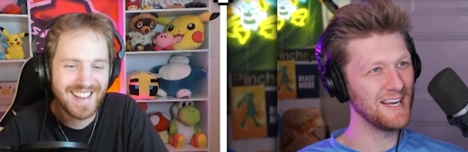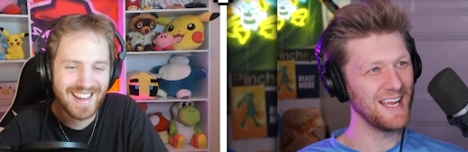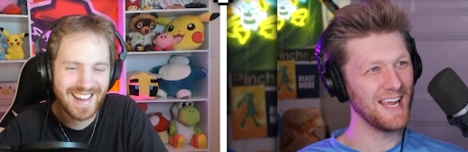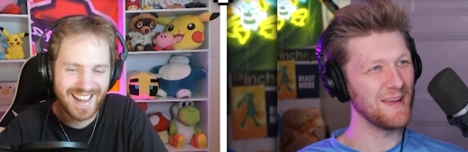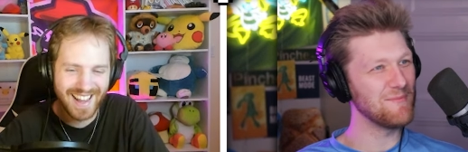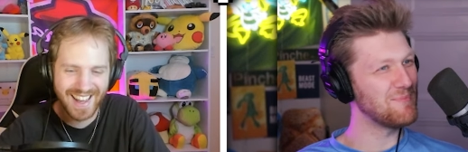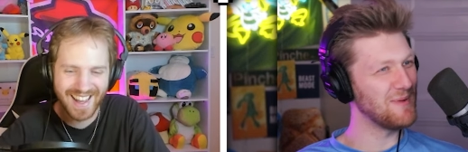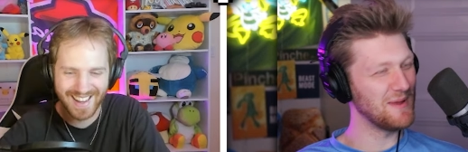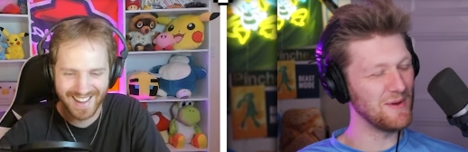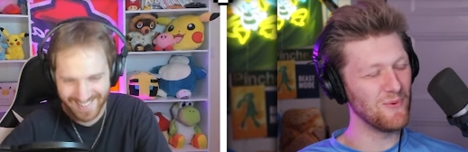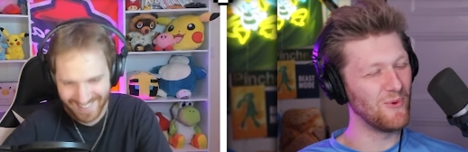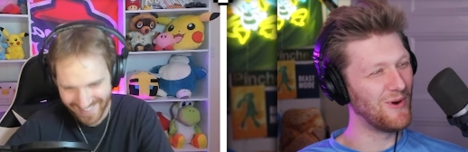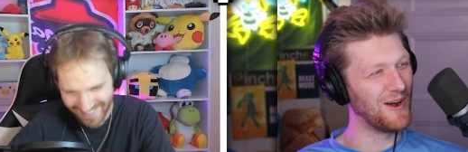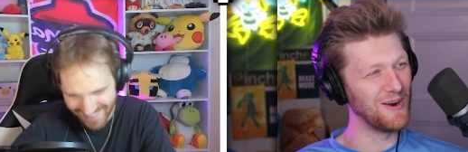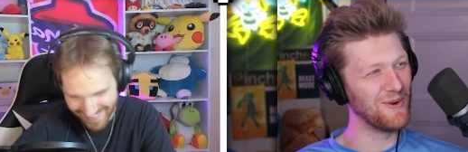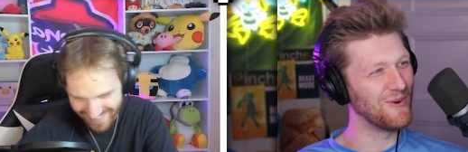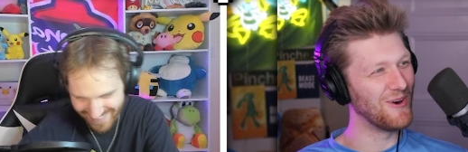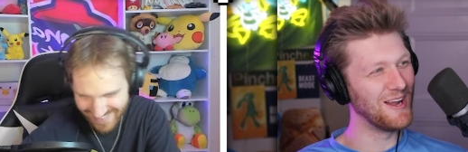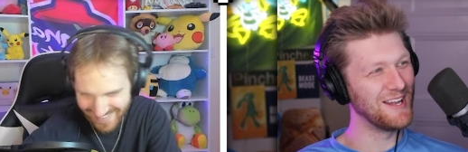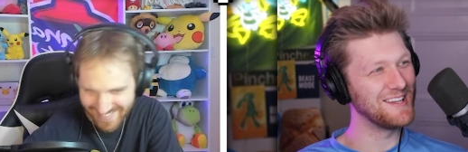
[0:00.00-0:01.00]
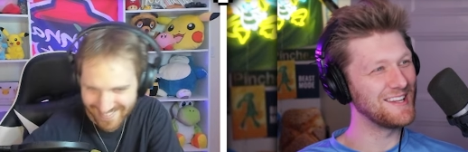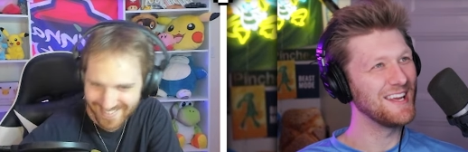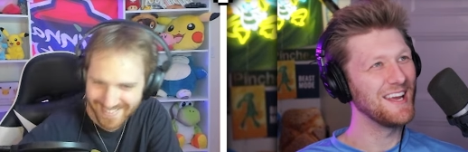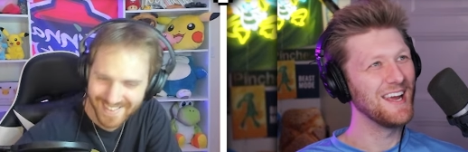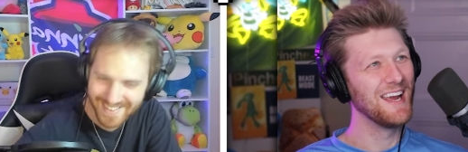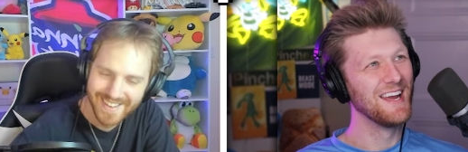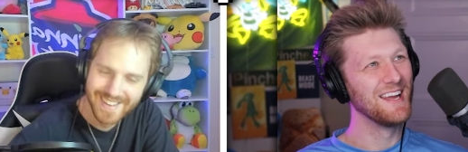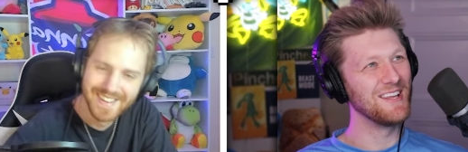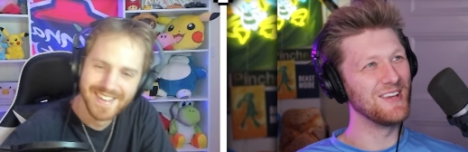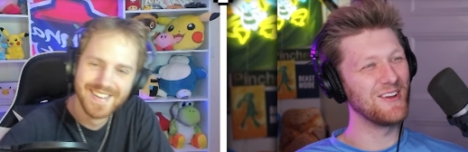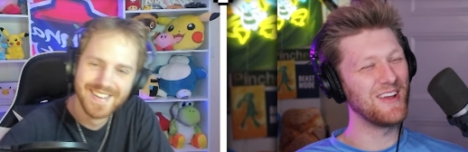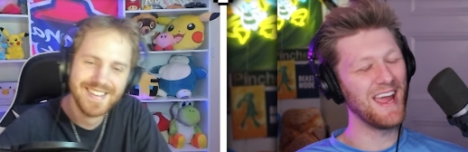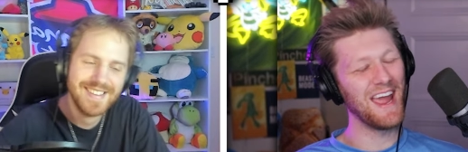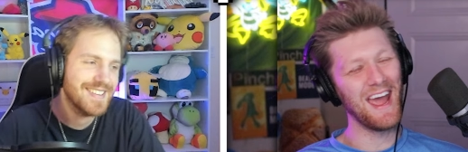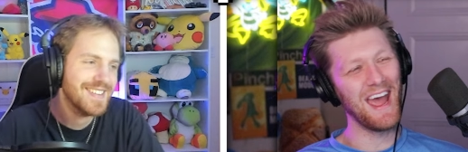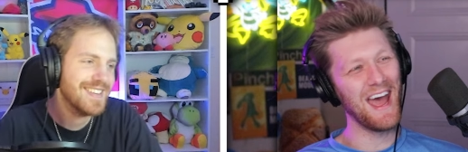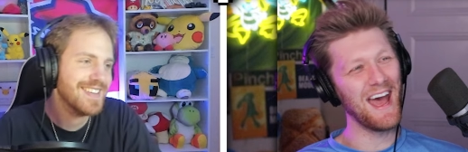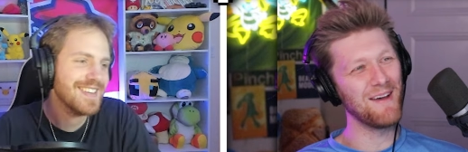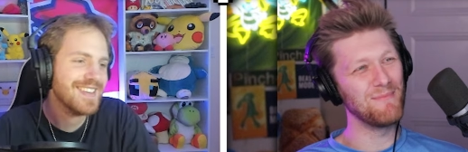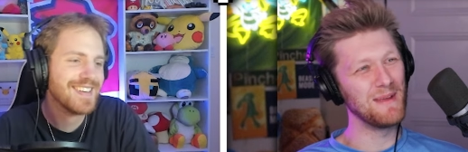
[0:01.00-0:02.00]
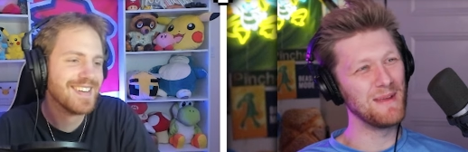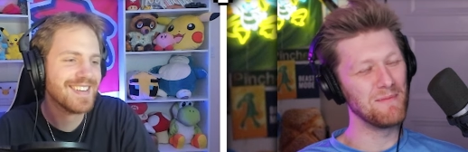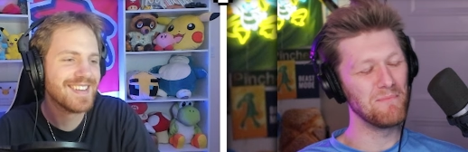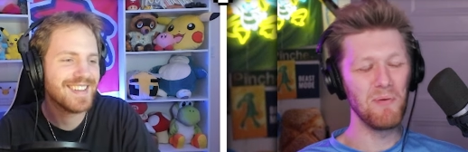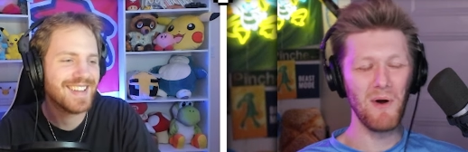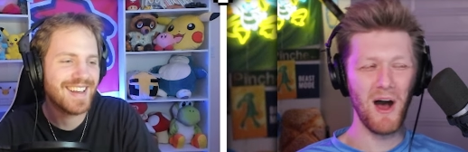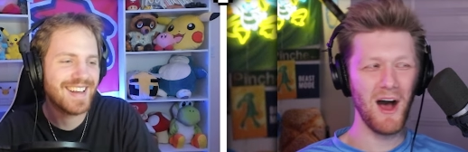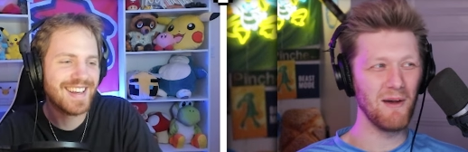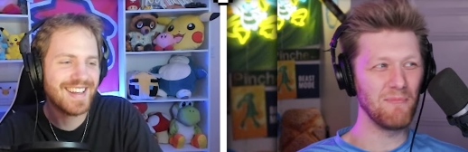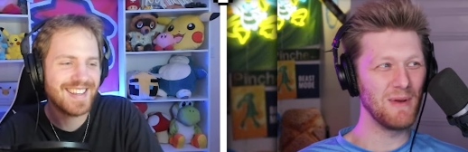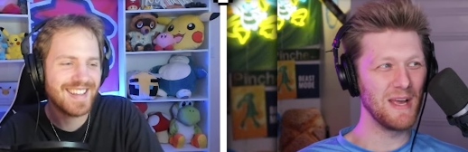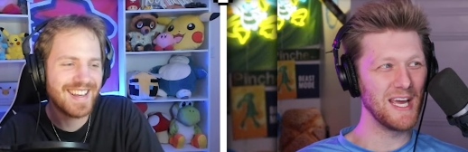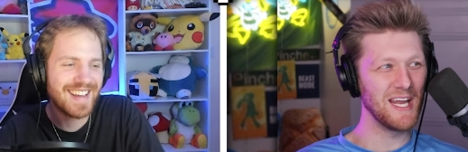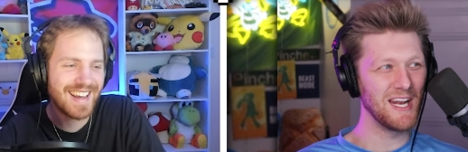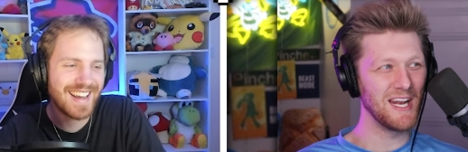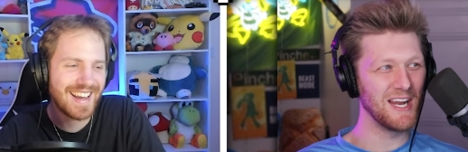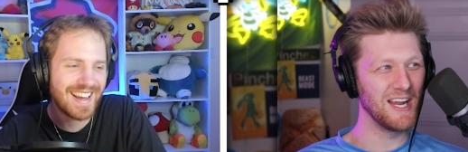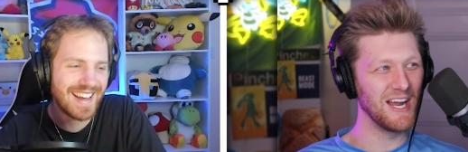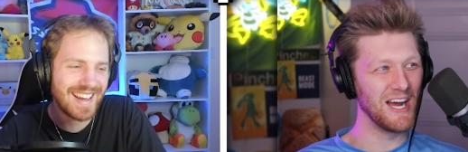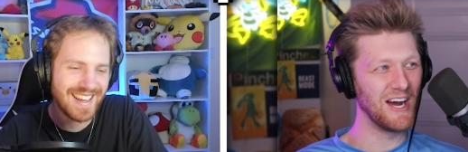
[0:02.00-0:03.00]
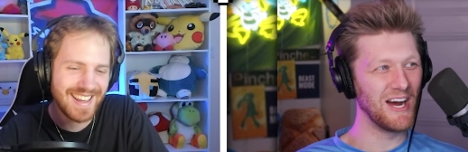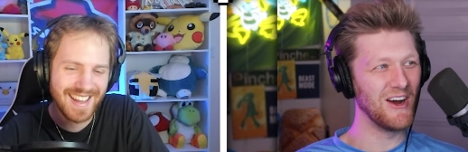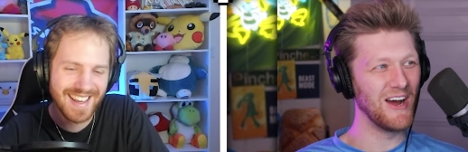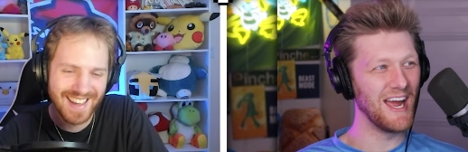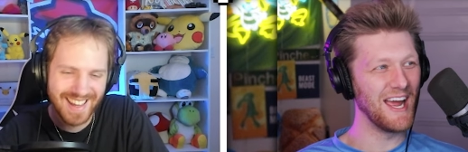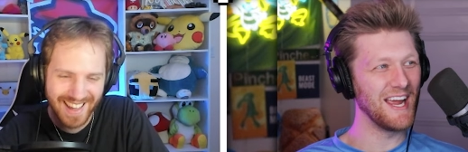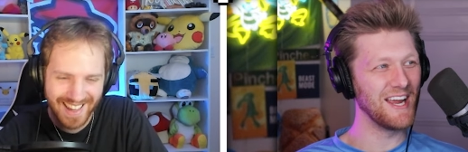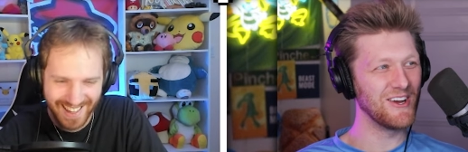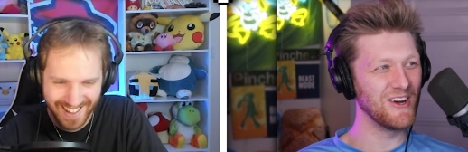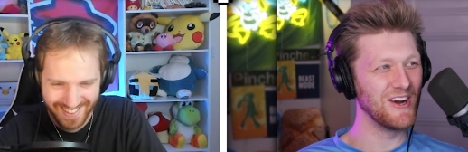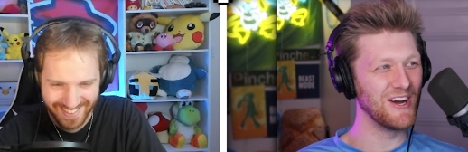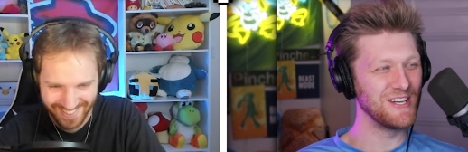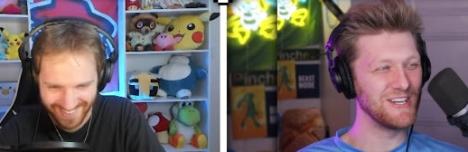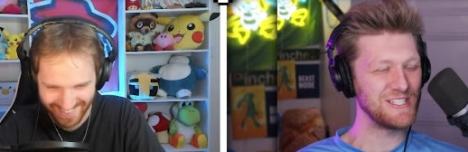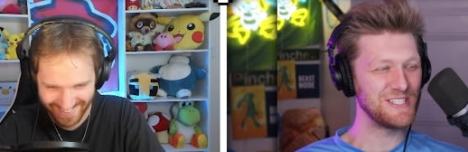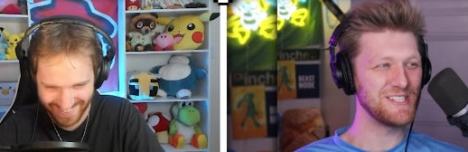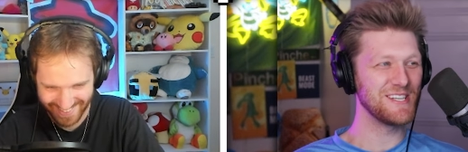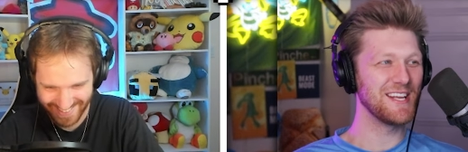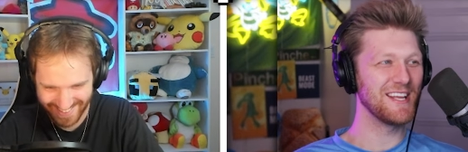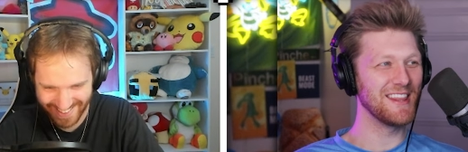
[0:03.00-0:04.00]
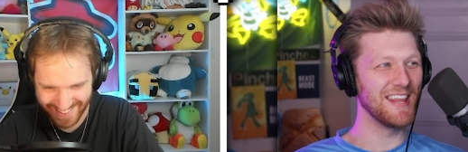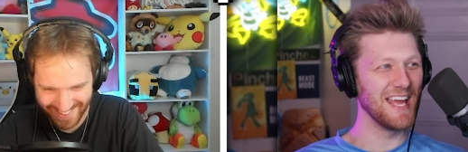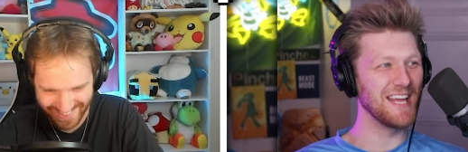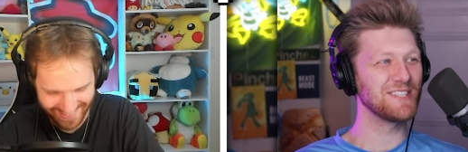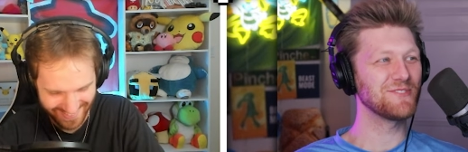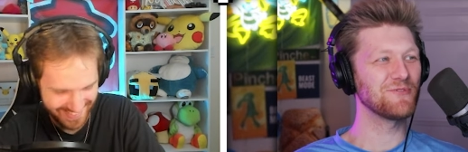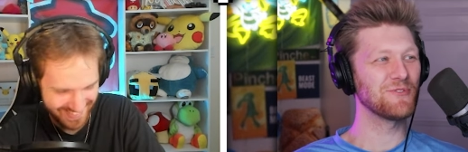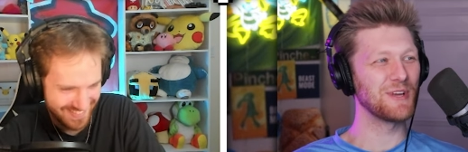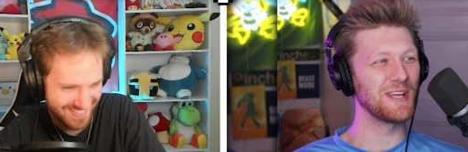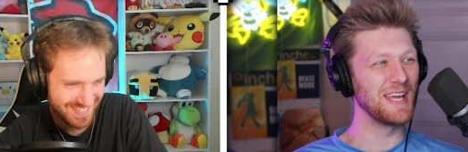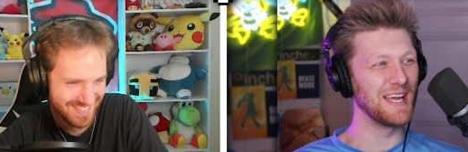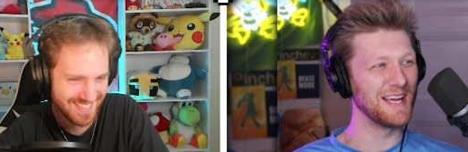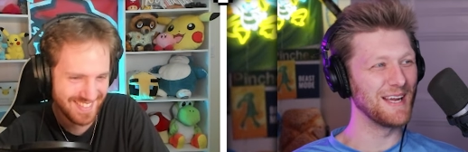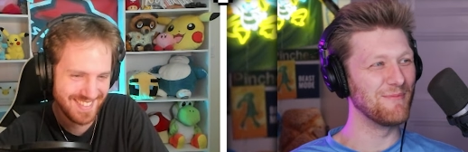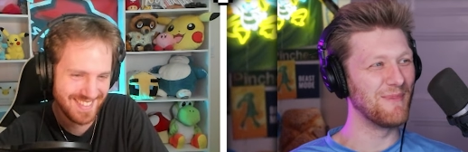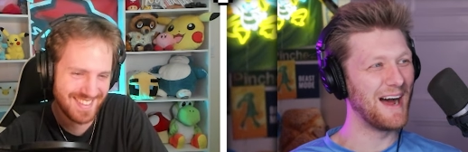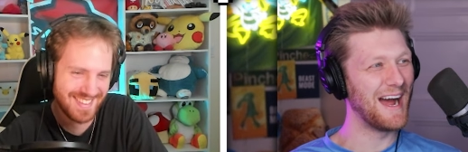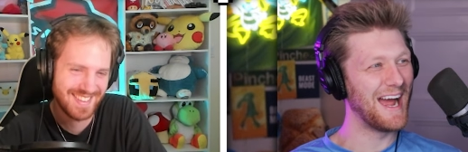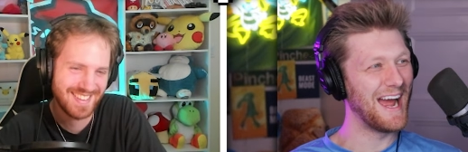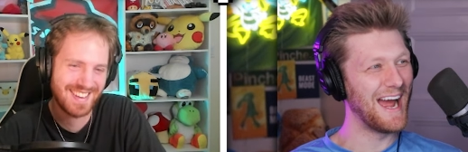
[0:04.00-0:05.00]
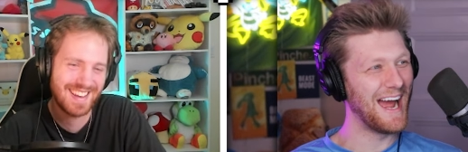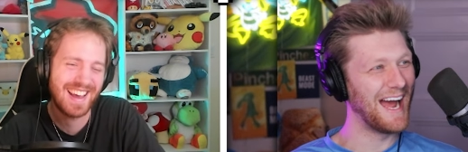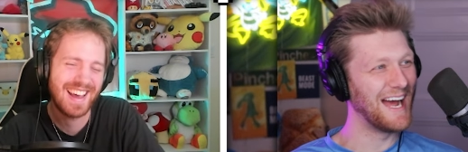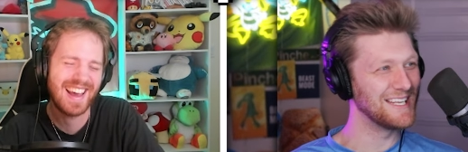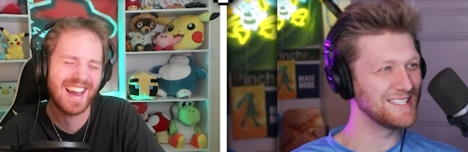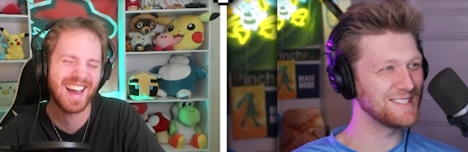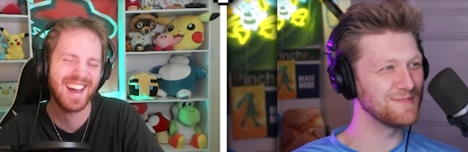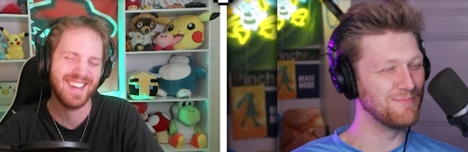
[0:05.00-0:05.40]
Speaker 1: can't be one run. To, you can't have me pop in and go, hey, Cush, thanks for kicking my ass.